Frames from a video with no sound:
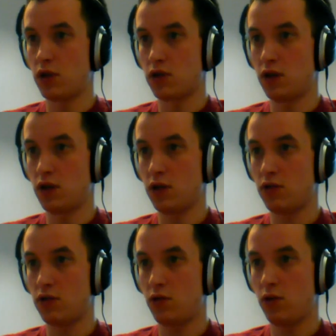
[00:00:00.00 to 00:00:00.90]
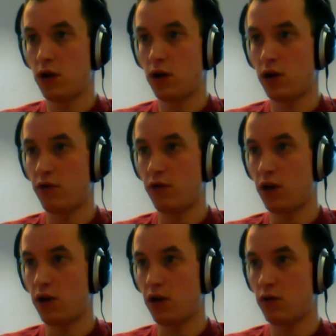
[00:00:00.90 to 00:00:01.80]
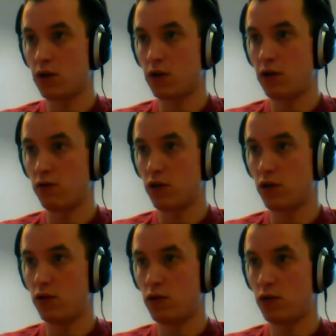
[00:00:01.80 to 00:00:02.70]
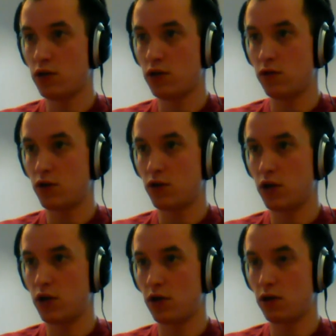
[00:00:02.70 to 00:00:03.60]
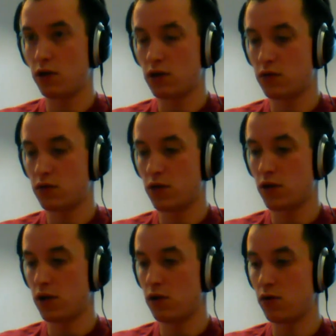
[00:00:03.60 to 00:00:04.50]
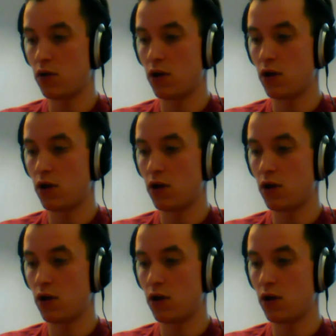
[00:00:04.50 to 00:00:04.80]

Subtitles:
So let's quickly reload this level 2 data and check that this is working. Okay.